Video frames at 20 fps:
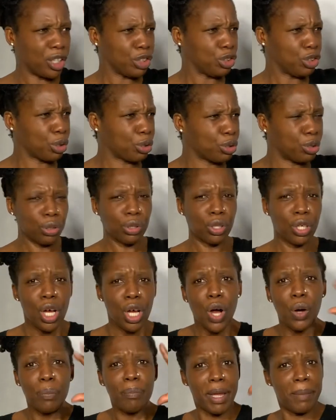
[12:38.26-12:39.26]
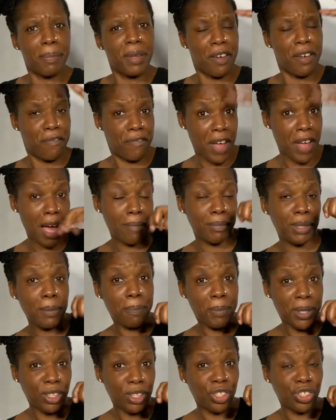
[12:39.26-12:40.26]
Chukung. Maybe a family
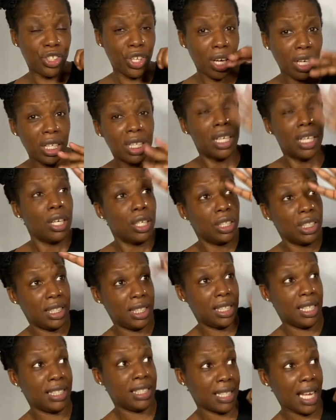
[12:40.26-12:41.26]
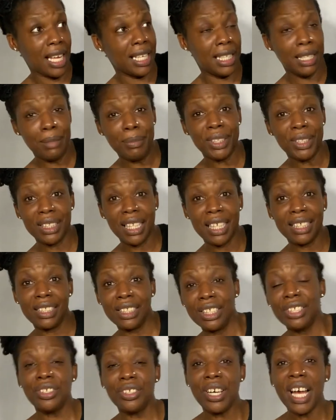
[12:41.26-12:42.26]
picture. Is that an image that's in
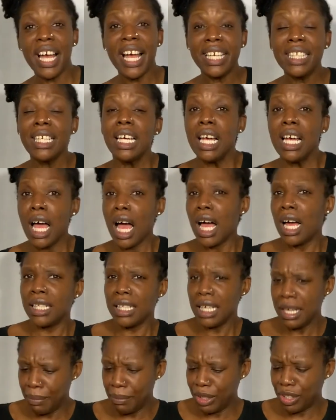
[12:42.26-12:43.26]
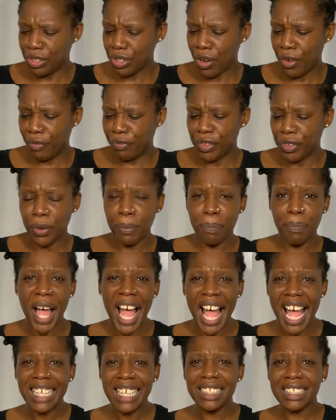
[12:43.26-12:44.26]
your head? An image of your
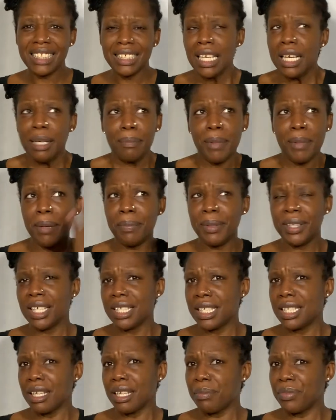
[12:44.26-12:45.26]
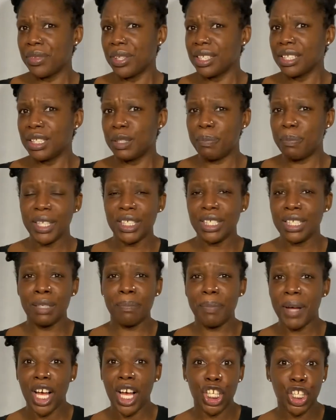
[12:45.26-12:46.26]
pets. Maybe there's something special
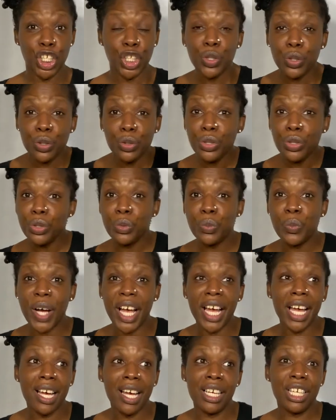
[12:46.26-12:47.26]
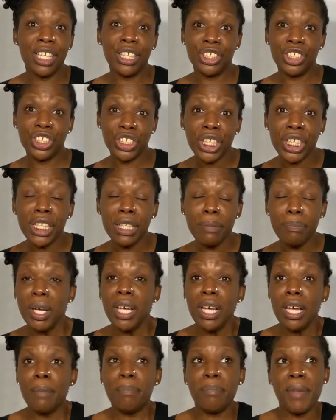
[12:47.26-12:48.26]
about you. You wear a hijab.
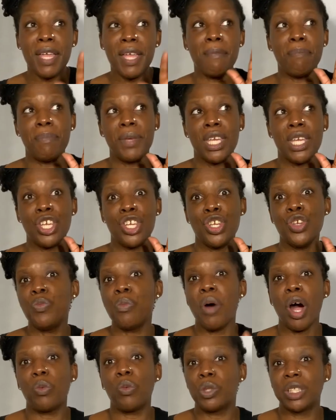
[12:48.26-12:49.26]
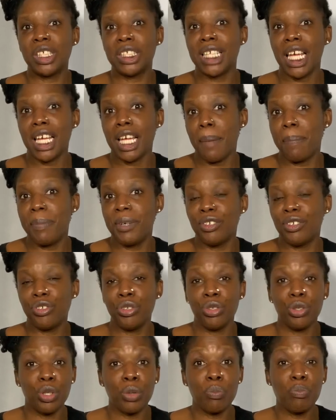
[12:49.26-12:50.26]
Maybe you might want to take a picture of
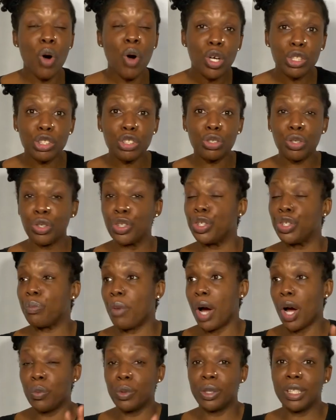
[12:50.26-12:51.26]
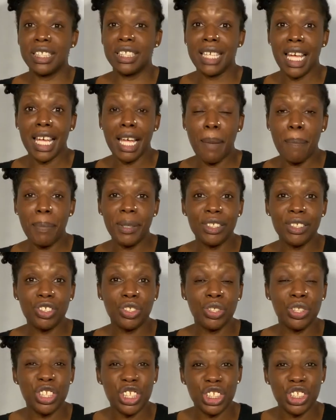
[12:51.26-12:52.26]
the mosque, or you might want to take a picture
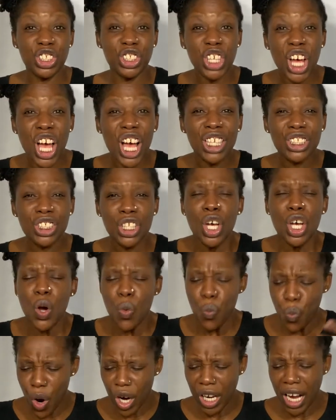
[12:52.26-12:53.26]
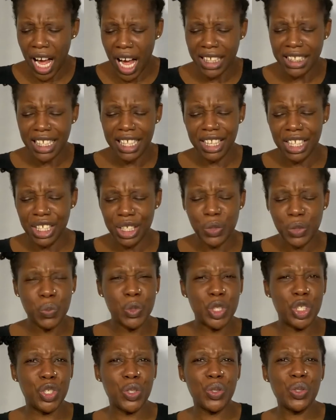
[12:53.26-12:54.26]
of the church. What kind of things
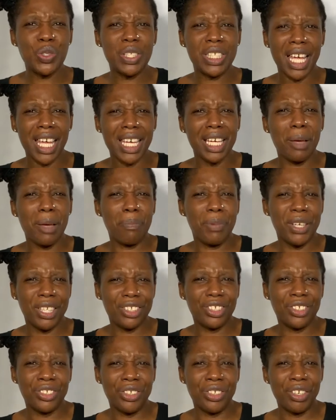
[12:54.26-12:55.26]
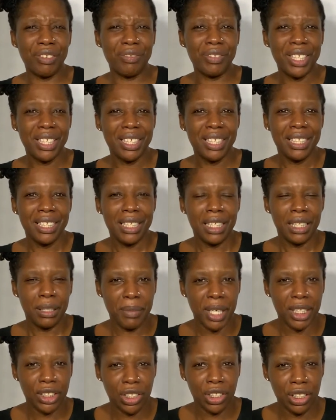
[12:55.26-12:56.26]
would you take a picture of?
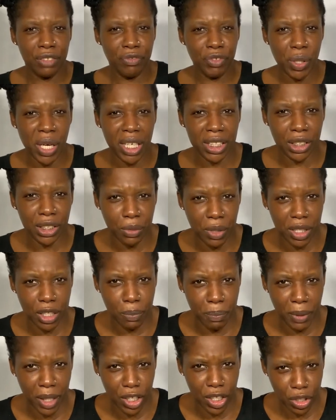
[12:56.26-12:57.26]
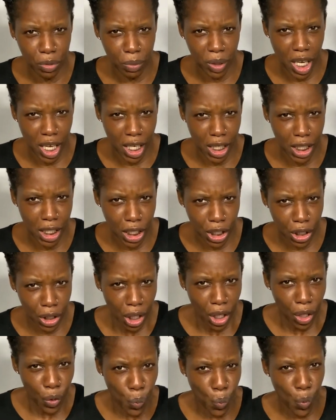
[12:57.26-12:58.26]
Imagine if you had to explain to an alien
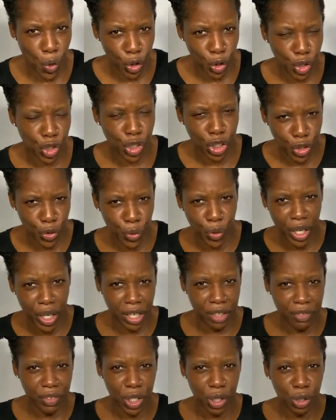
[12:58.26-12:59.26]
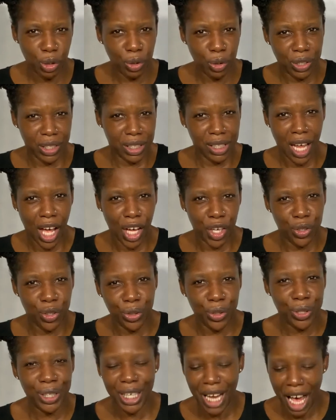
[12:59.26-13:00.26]
what your area looks like or
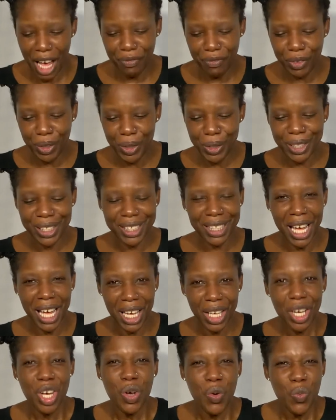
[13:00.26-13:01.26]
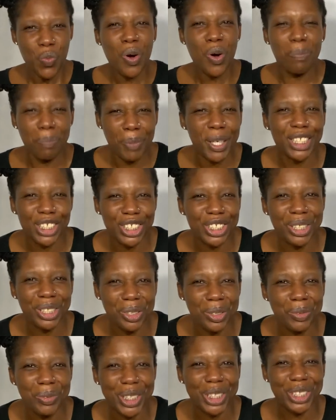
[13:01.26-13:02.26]
your life looks like. What pictures
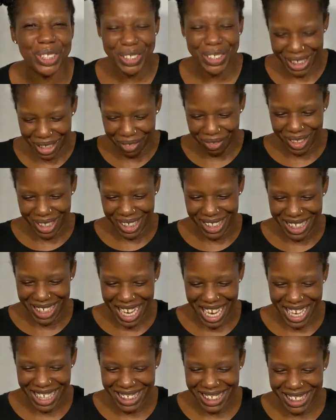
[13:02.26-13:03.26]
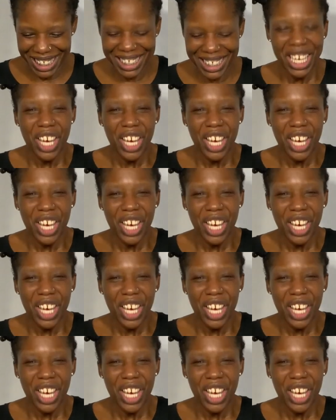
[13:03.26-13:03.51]
would you give to the alien?